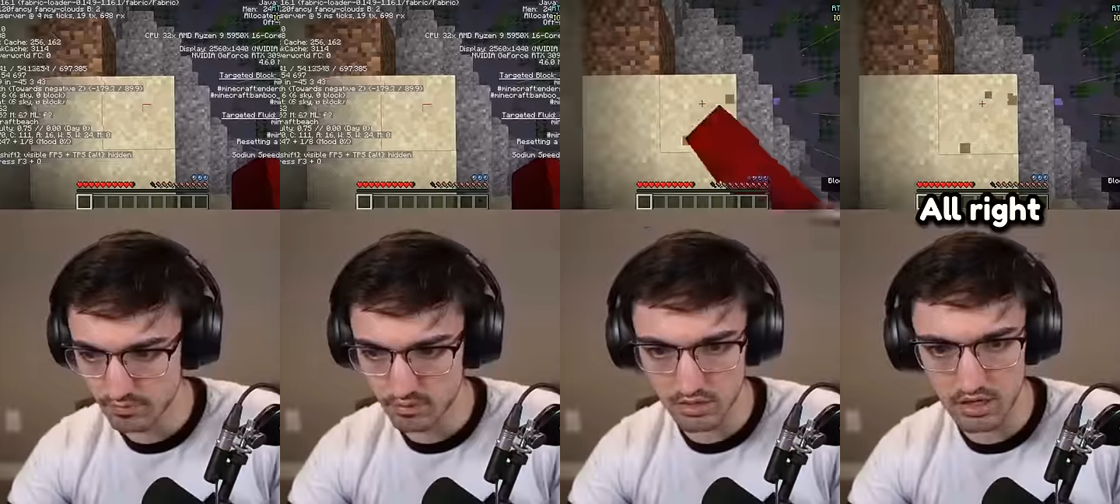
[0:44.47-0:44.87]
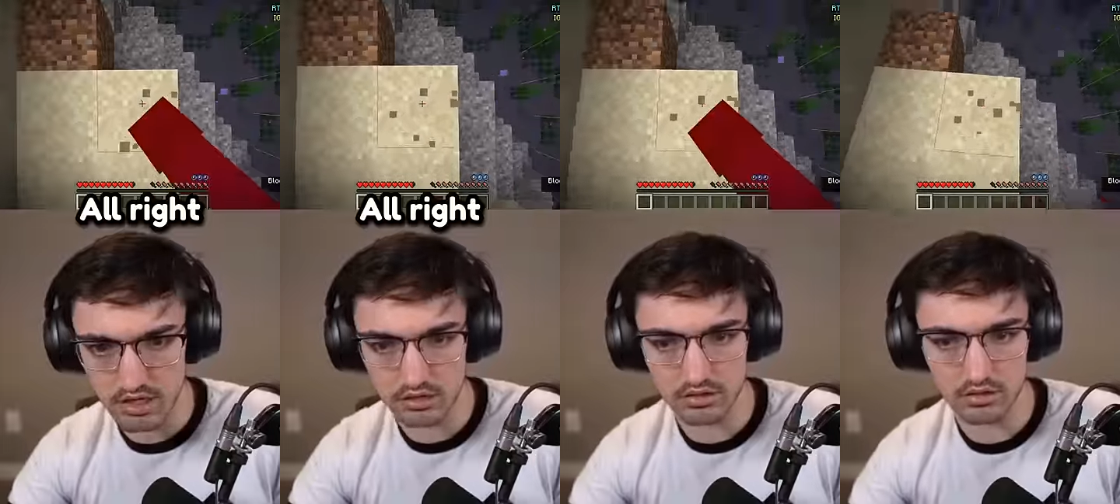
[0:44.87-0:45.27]
All
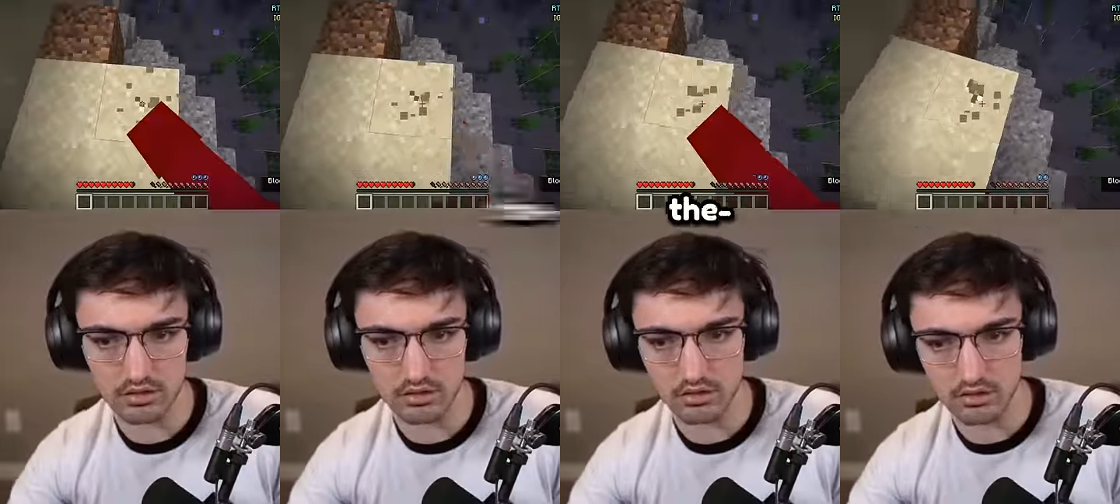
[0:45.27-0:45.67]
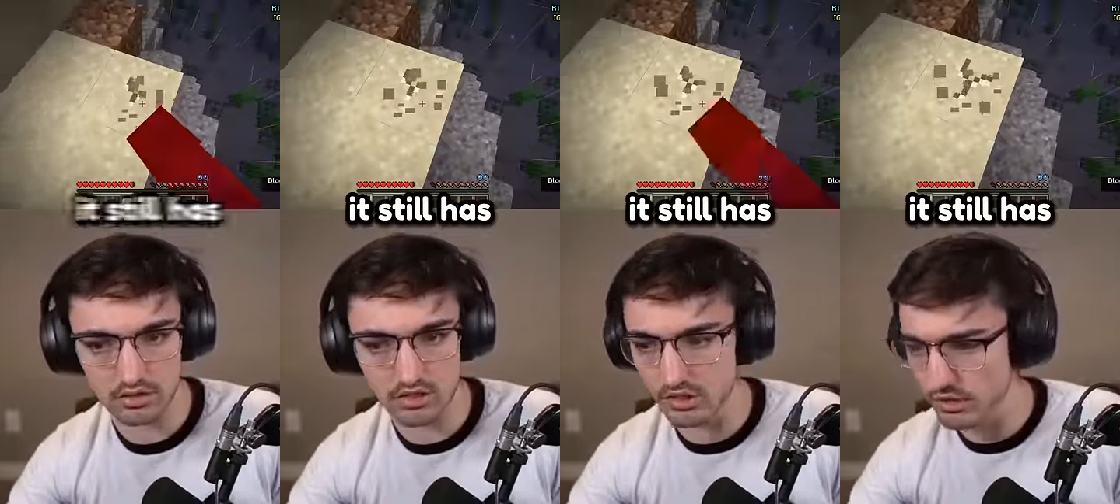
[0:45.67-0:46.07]
right, the
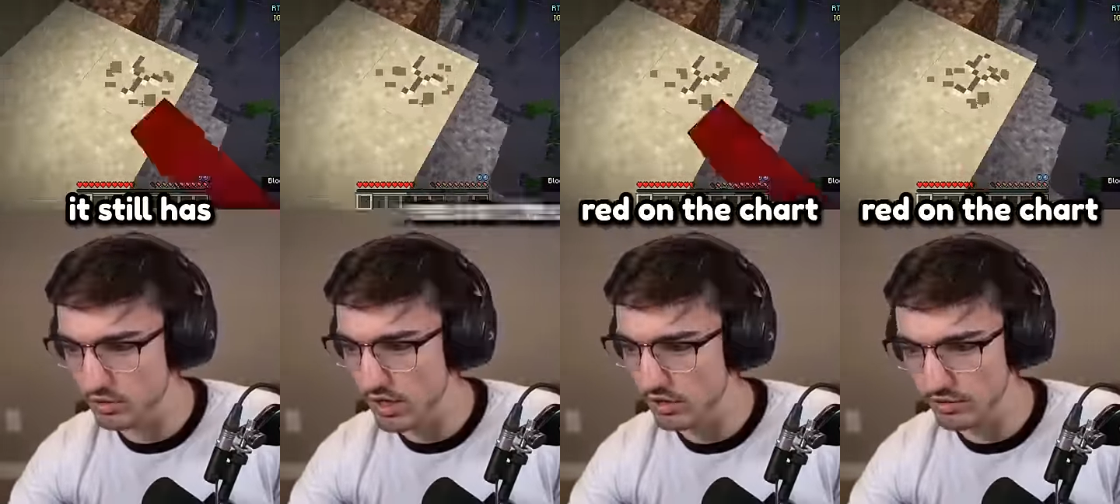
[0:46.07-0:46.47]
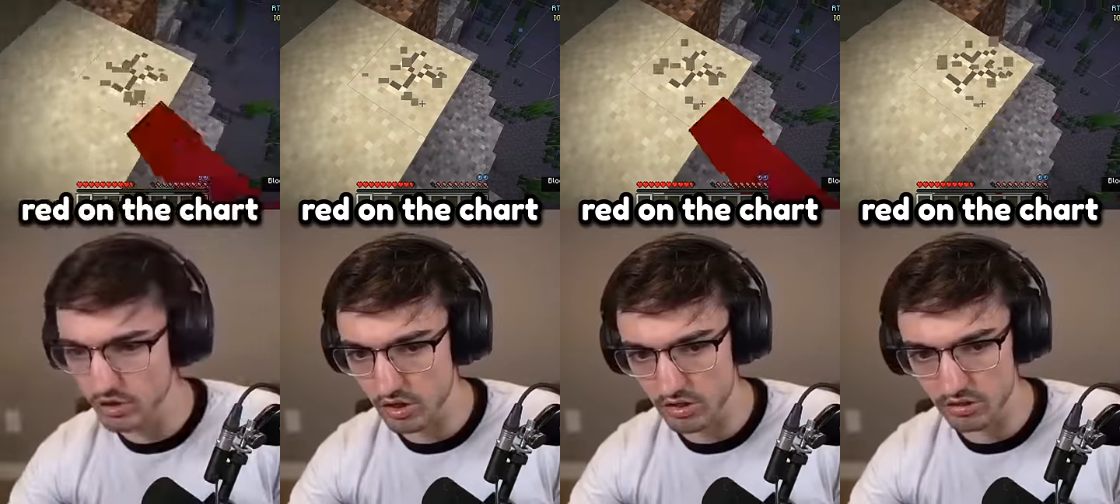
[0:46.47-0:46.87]
it still has red on the
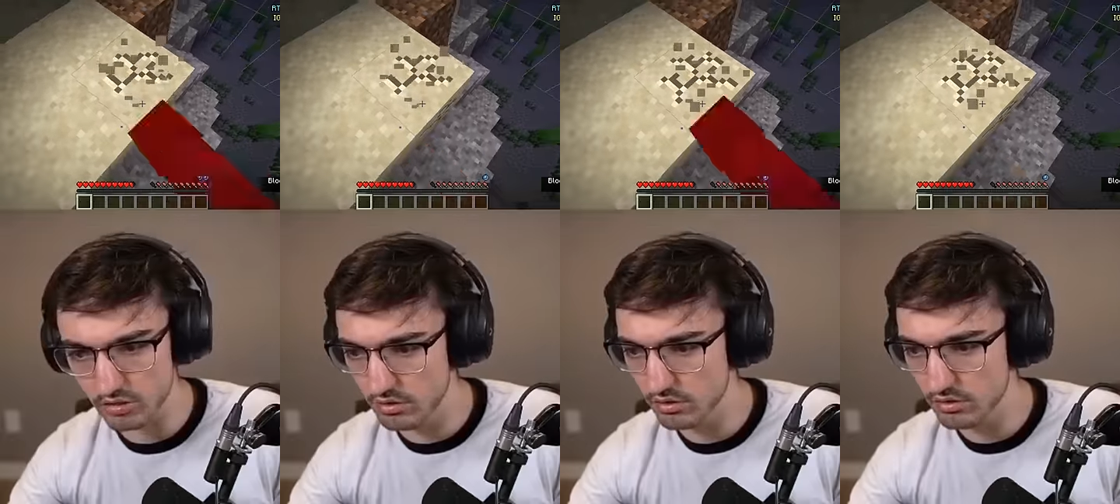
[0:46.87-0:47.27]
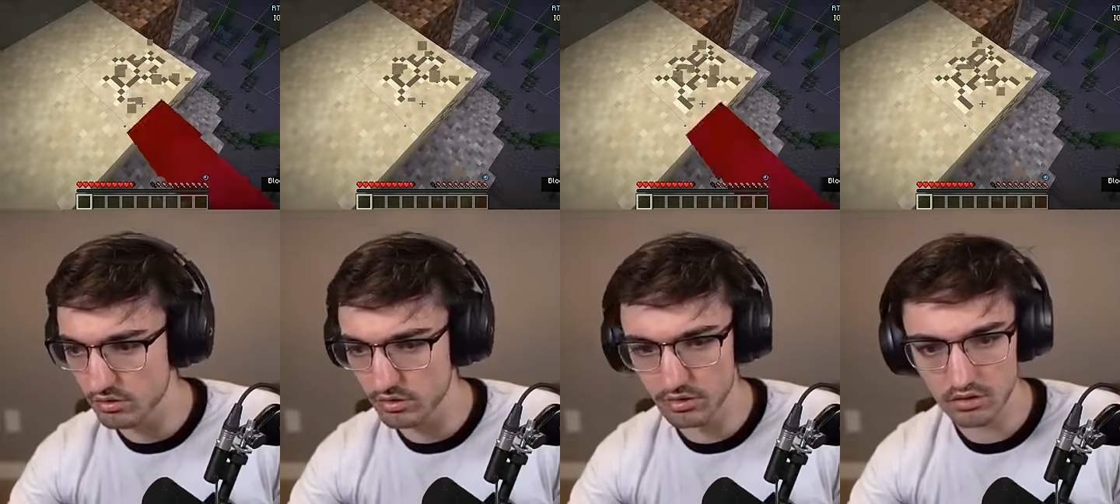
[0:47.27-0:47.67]
chart.
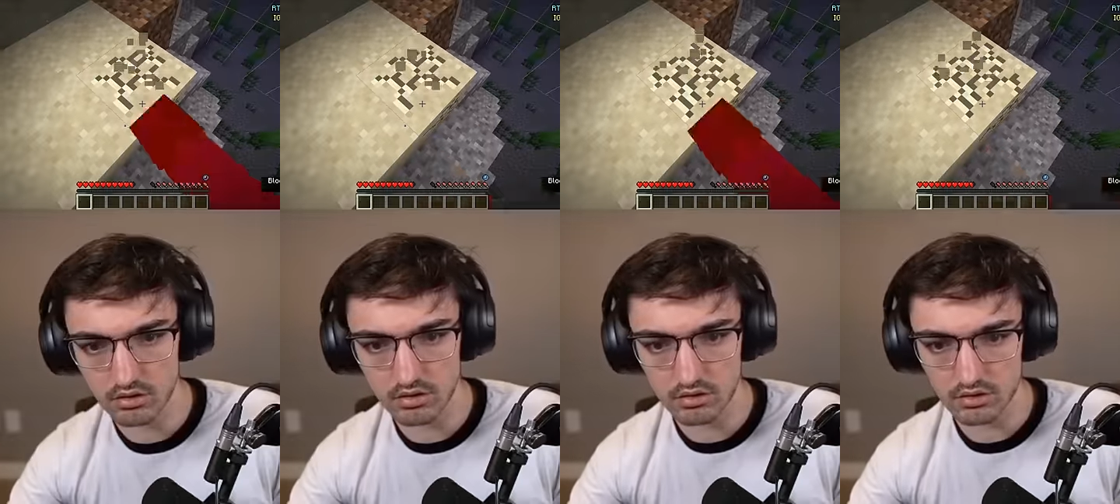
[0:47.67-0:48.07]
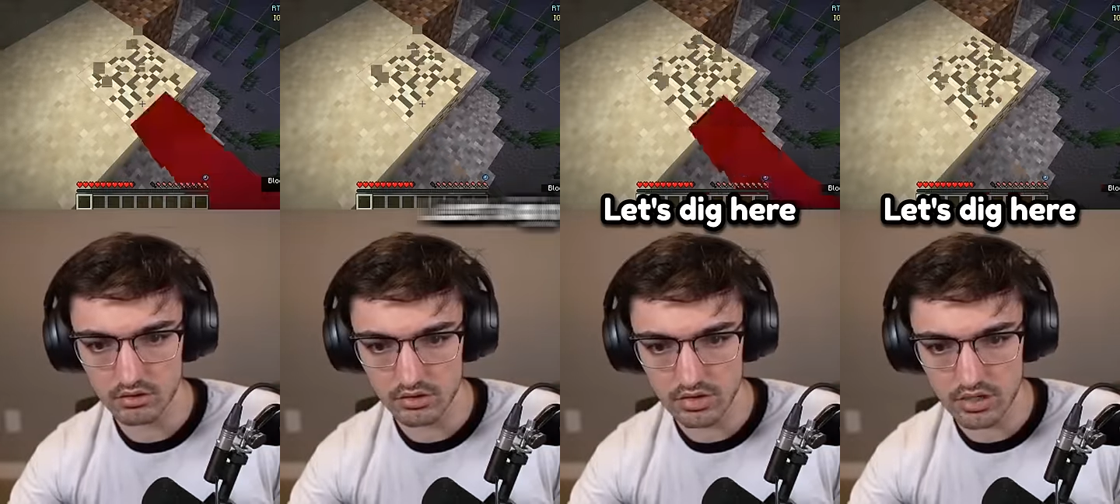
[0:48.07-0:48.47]

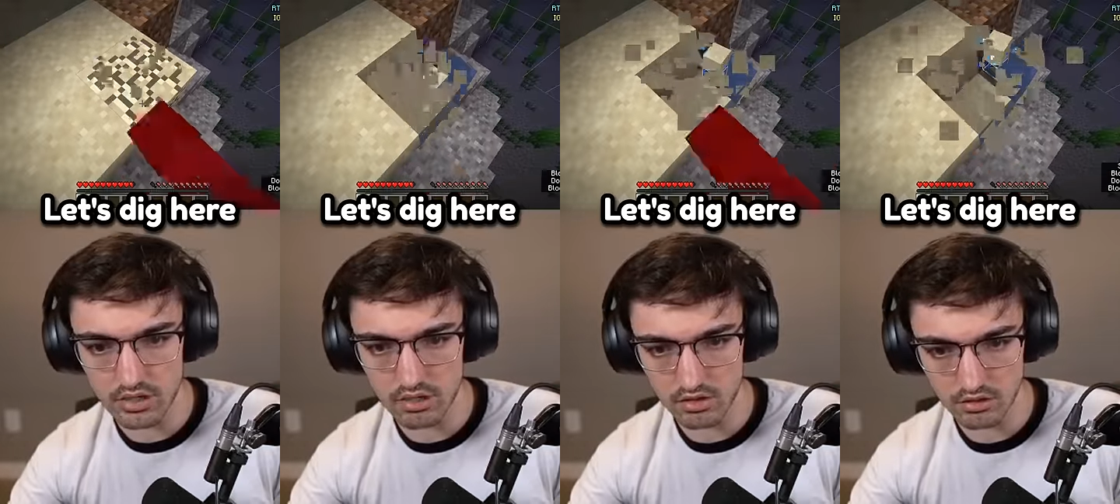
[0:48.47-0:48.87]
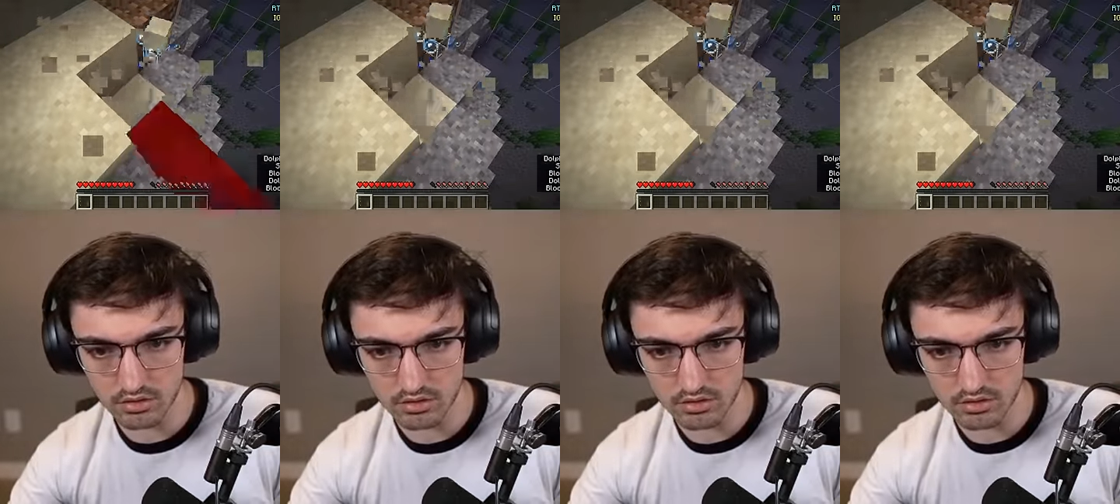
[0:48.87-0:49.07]
Let's dig here.